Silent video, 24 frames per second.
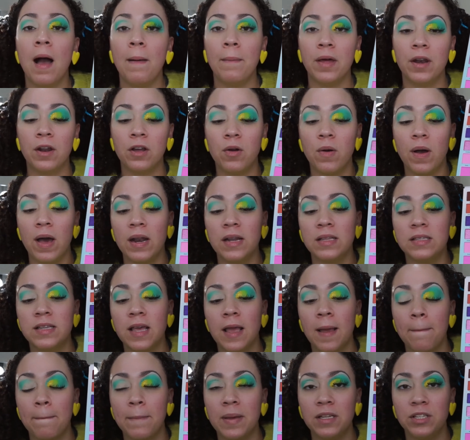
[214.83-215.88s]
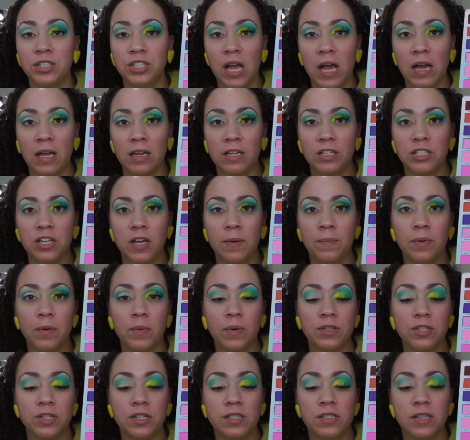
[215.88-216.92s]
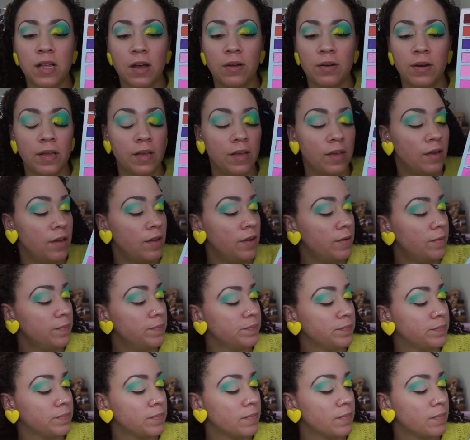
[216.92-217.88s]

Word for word: I'm going to go ahead and take mint chocolate chip, which is down here,